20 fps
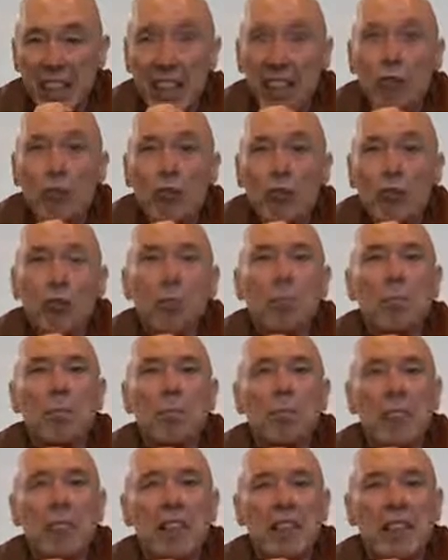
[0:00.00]
a
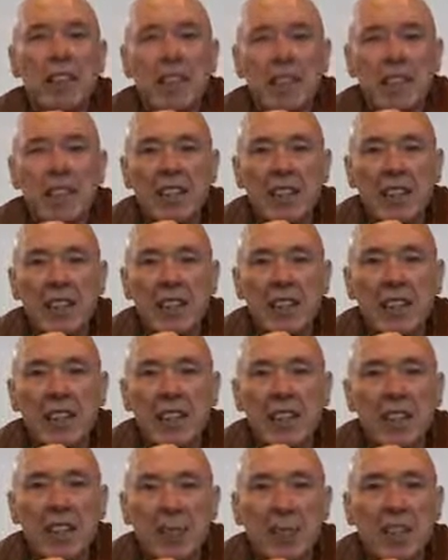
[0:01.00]
group. That
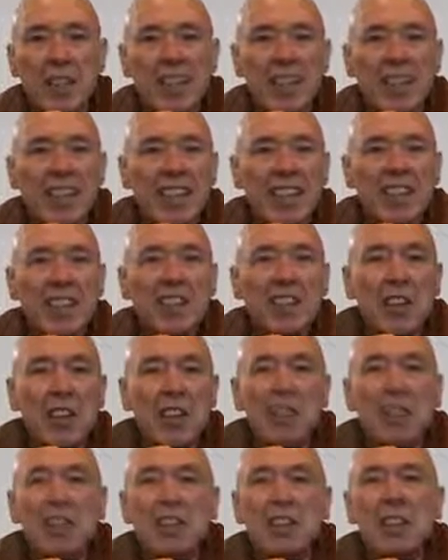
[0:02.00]
is, we can say it's
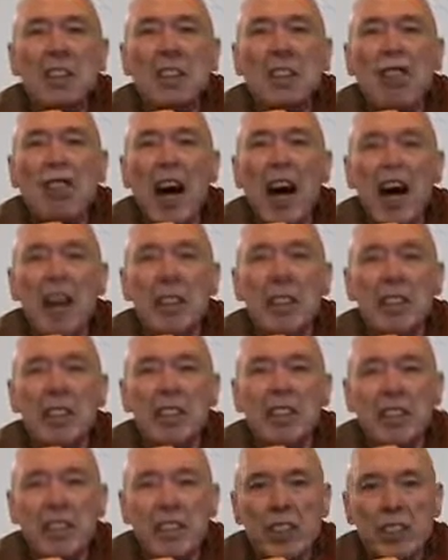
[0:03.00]
those
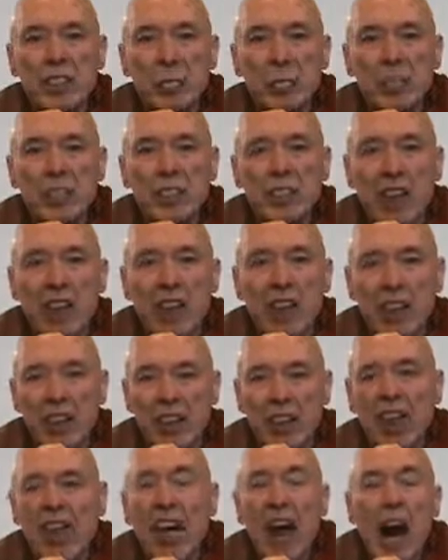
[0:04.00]
defilements which
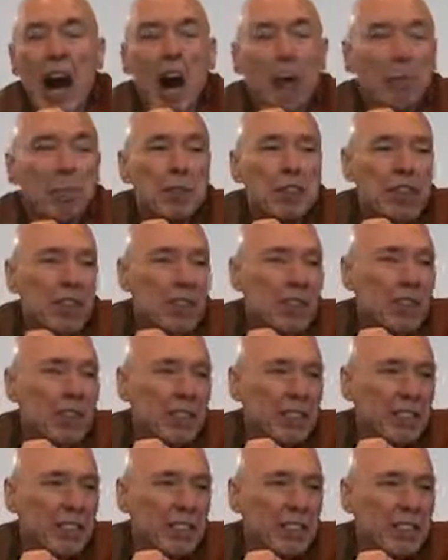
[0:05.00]
are
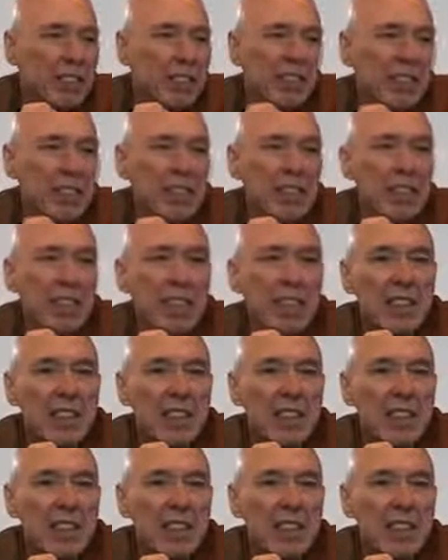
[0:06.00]
obstacles